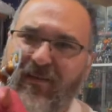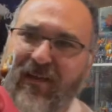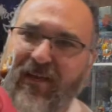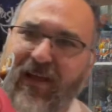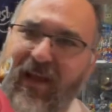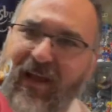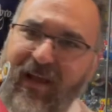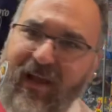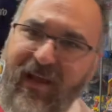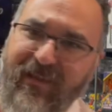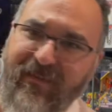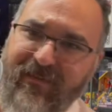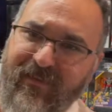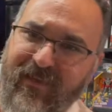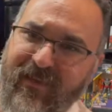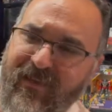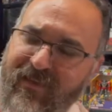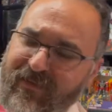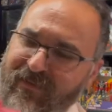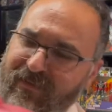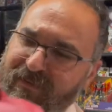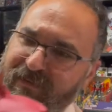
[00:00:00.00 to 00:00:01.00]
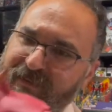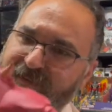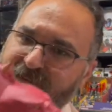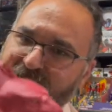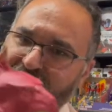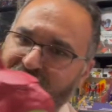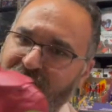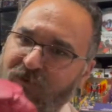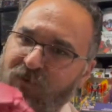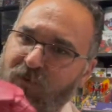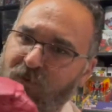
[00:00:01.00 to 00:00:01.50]
I think this
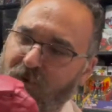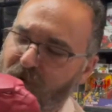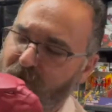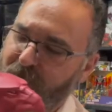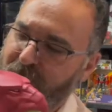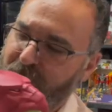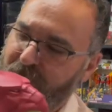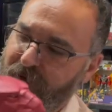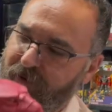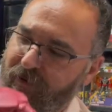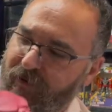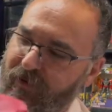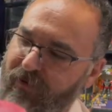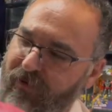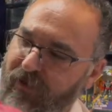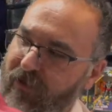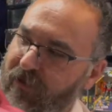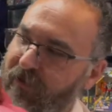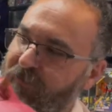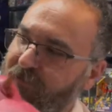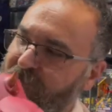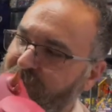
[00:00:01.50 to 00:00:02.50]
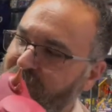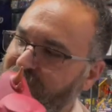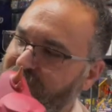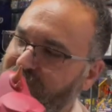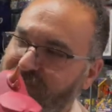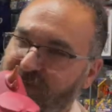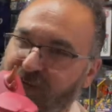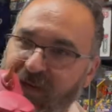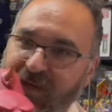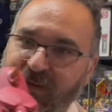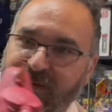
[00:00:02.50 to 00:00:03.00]
is going to work better if he's
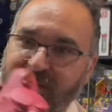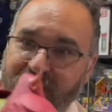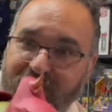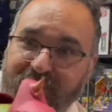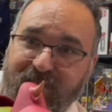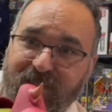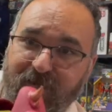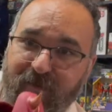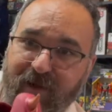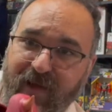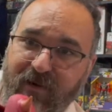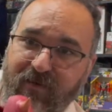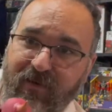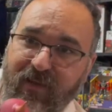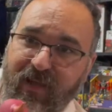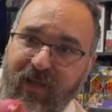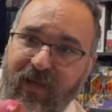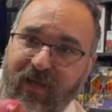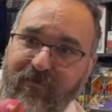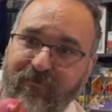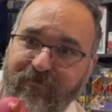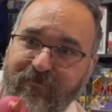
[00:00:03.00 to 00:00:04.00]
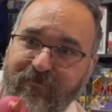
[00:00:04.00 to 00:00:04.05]
standing next to Battle Cat